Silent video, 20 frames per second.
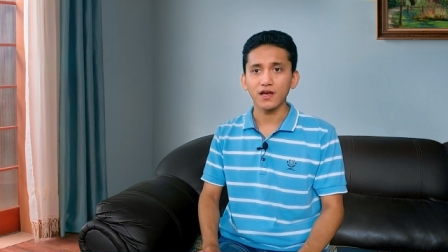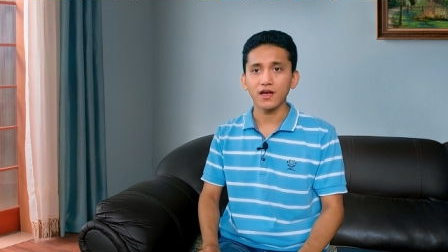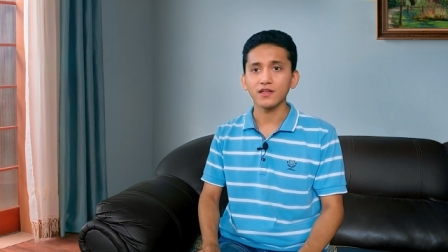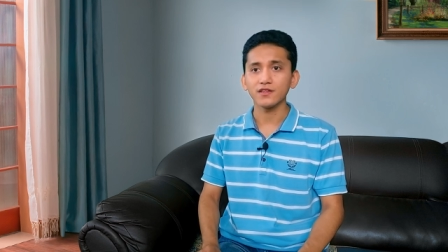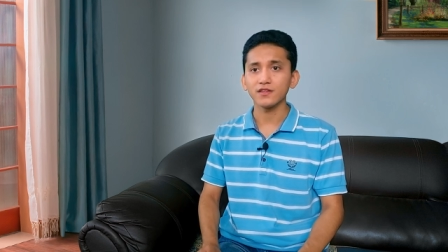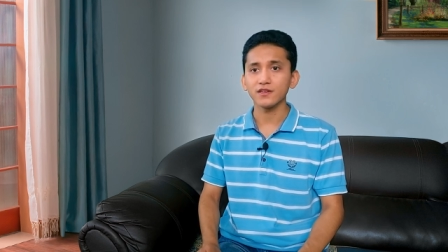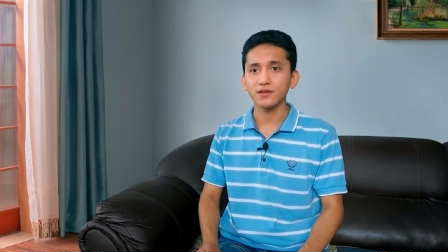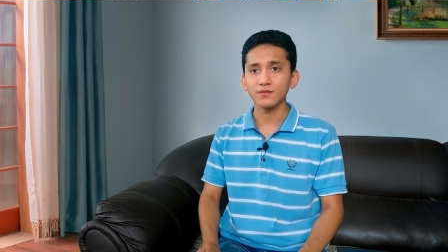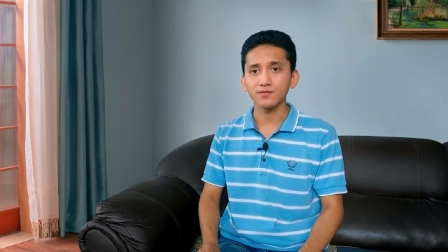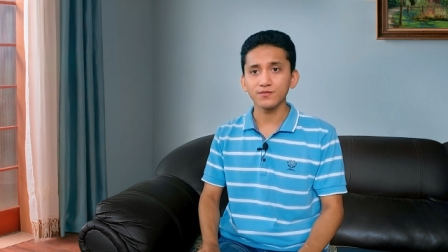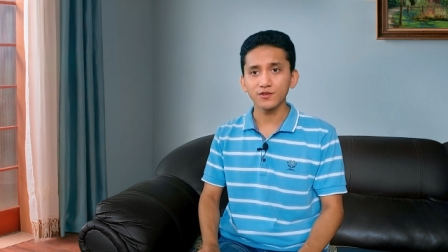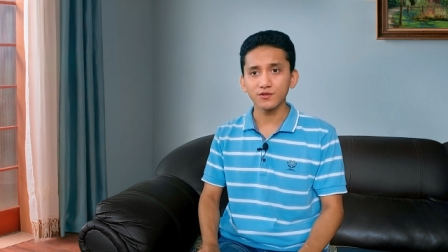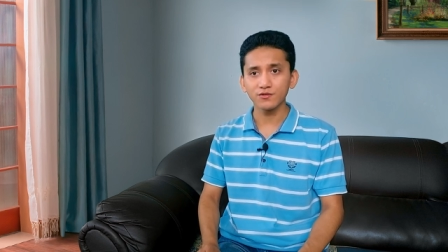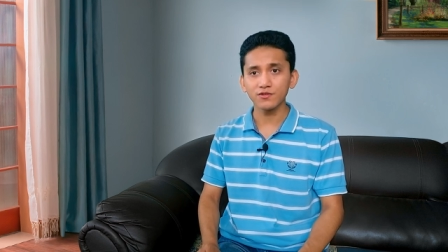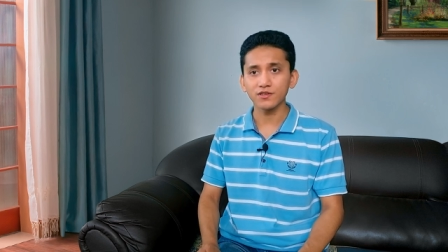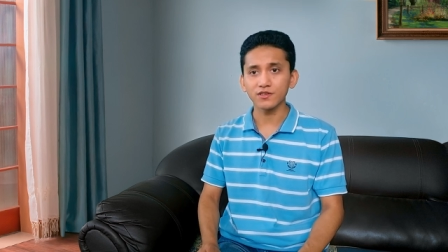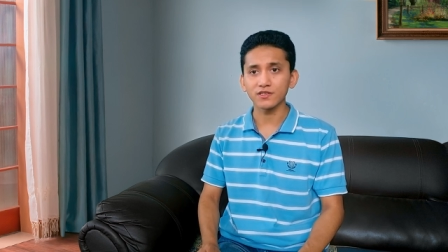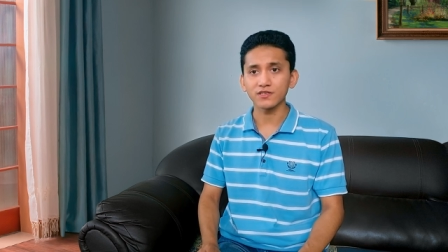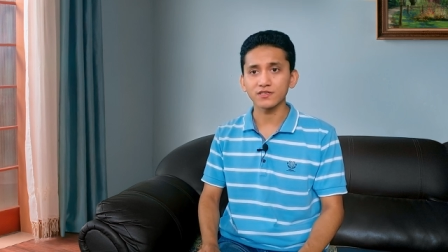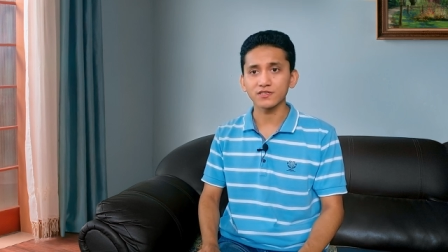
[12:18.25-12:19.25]
and the
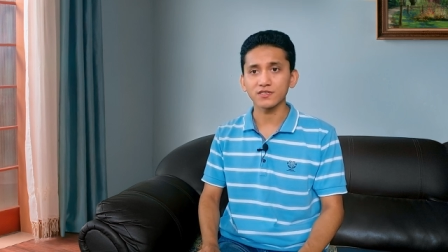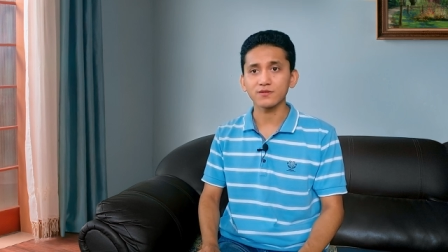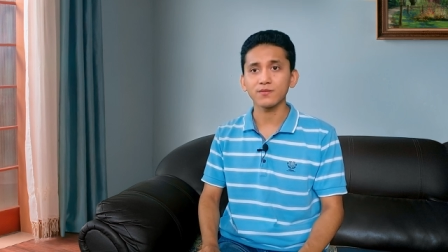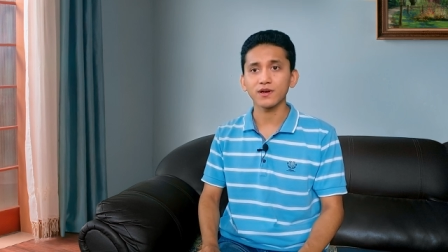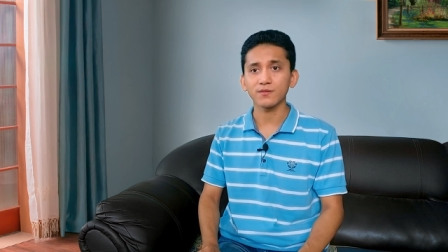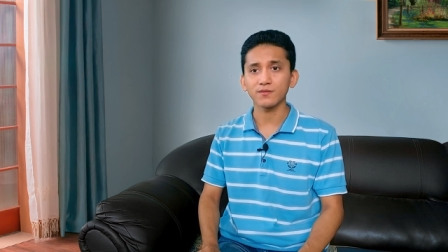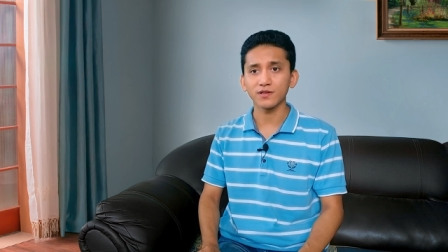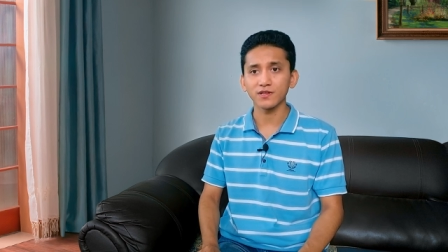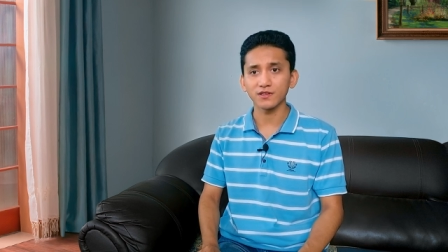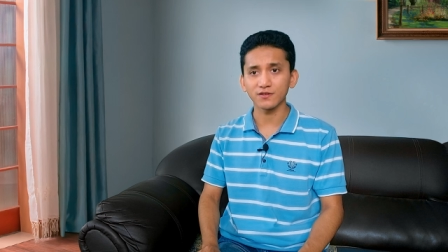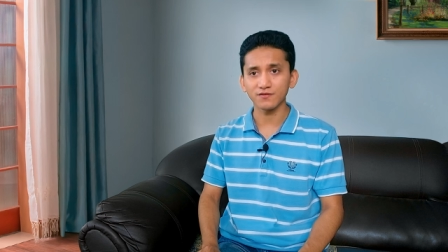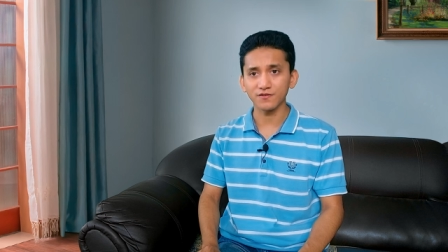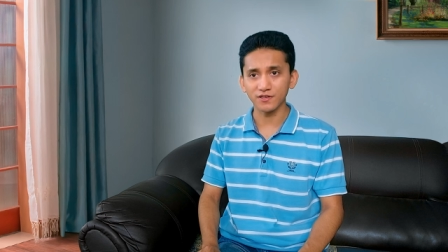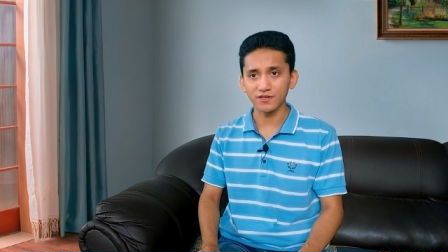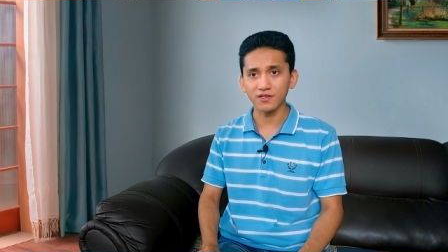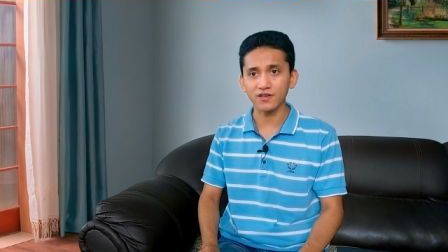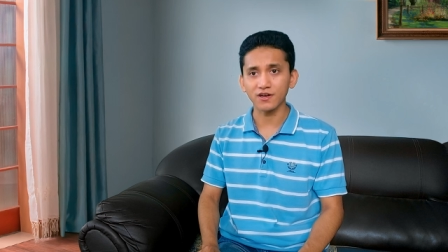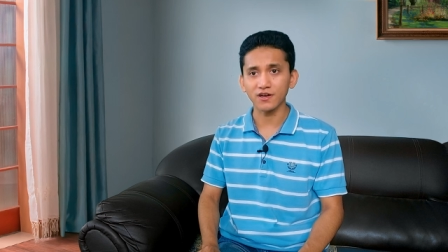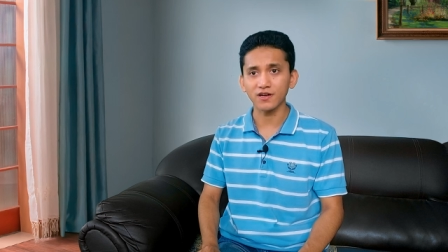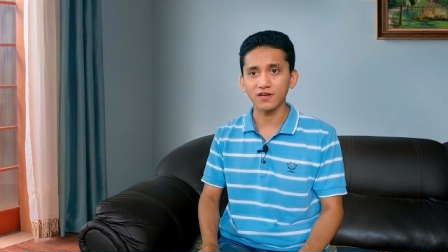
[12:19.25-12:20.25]
impurities in my belief
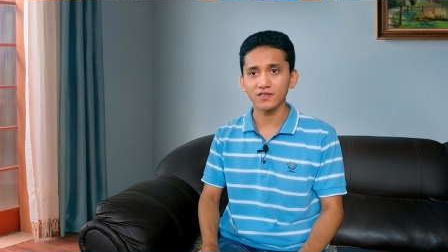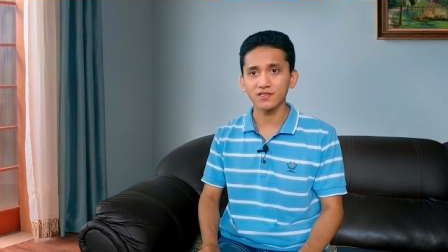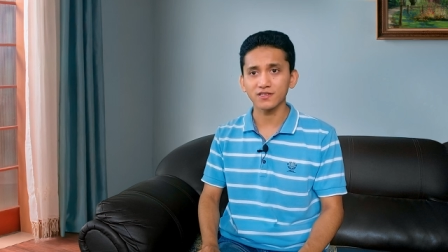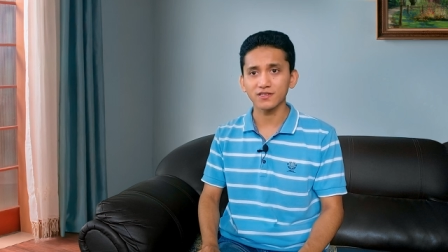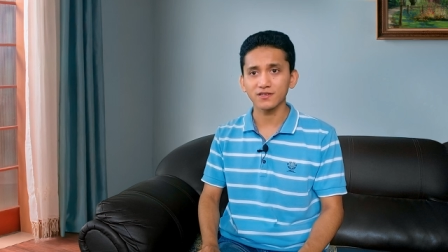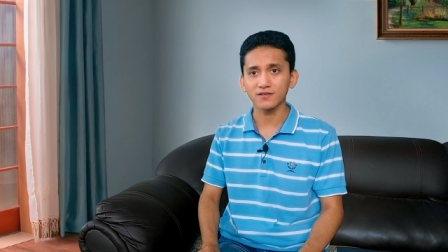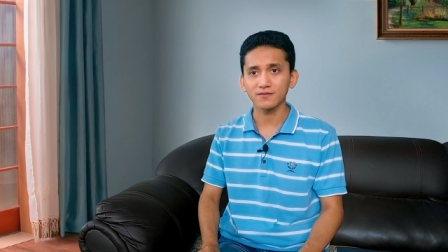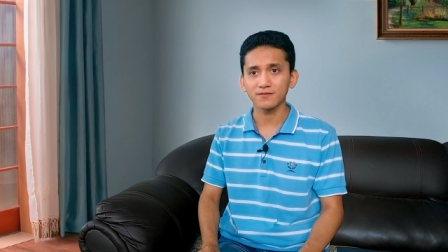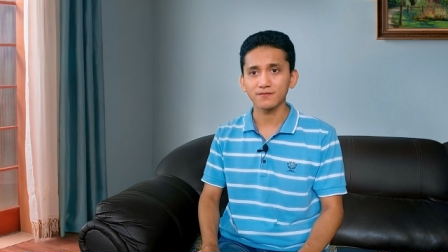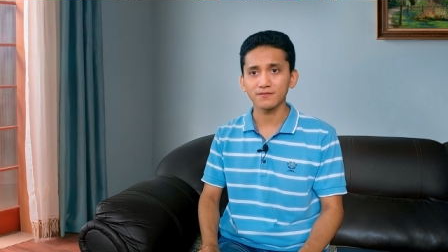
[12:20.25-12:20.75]
in God.